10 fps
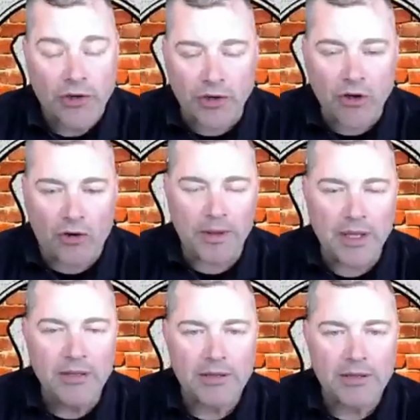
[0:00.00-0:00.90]
doctor
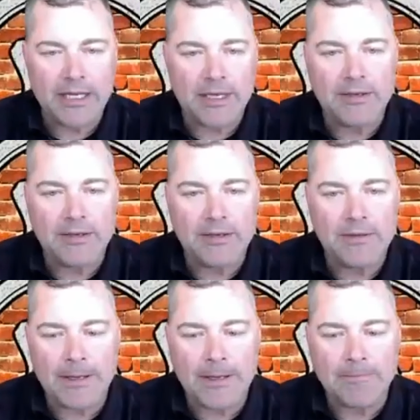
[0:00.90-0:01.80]
called me and
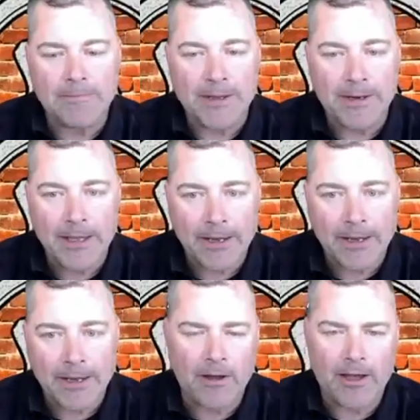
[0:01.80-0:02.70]
said
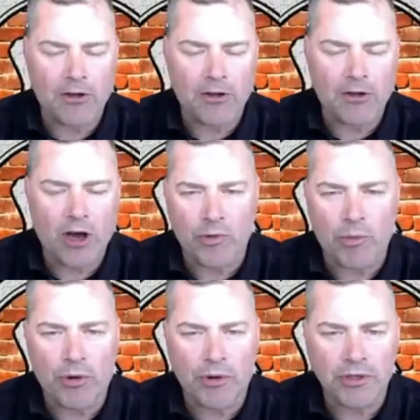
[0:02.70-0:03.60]
he had a
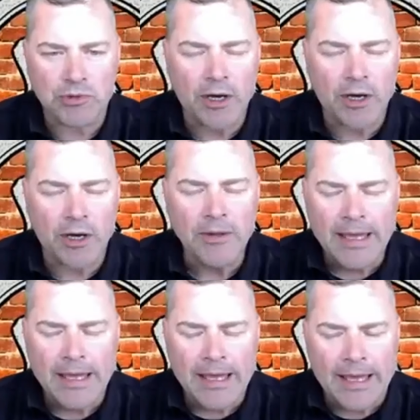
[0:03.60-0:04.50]
copy of the report as
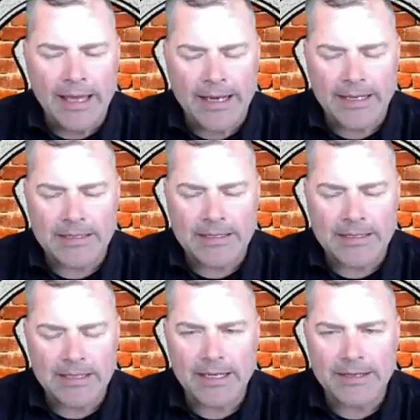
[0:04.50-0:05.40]
well,
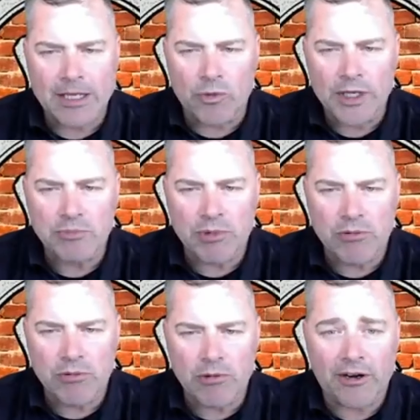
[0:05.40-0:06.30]
and had decided that
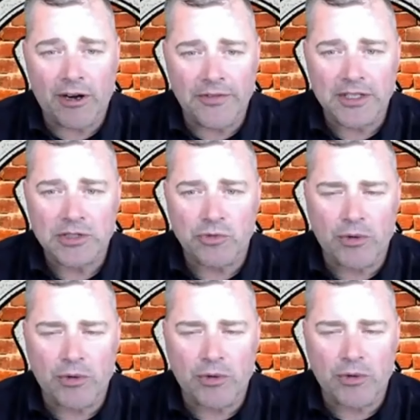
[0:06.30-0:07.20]
we should probably get
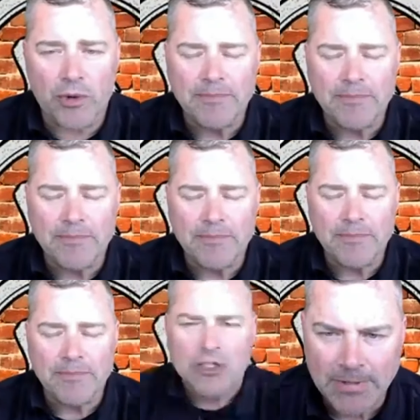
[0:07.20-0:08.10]
on this right away.
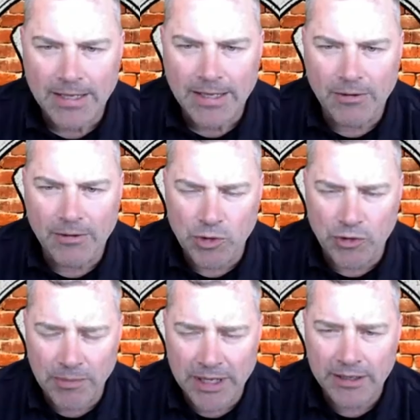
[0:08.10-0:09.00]

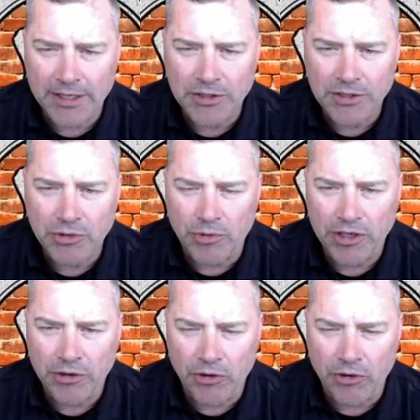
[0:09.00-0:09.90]
Was referred immediately
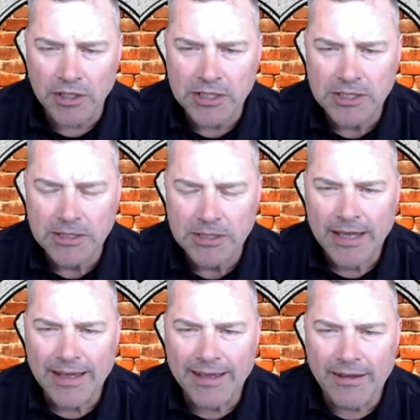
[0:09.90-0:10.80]
to a
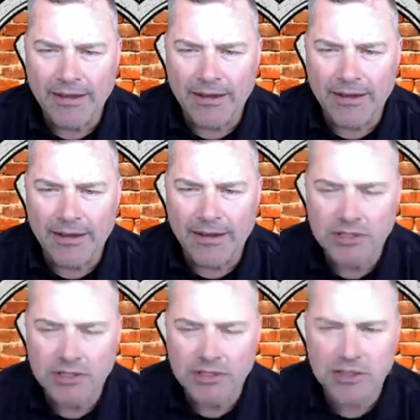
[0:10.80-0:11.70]
urologist, had
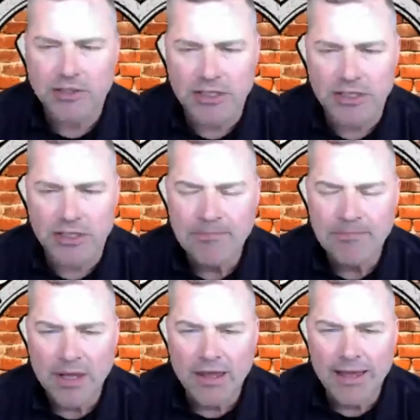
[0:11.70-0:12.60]
a digital rectal
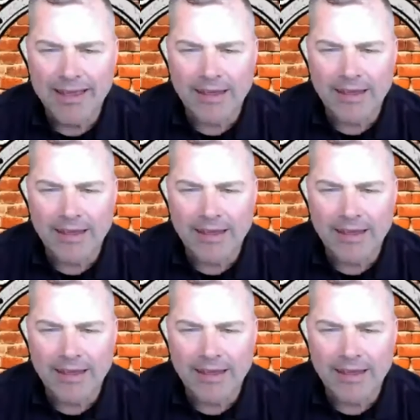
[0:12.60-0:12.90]
exam,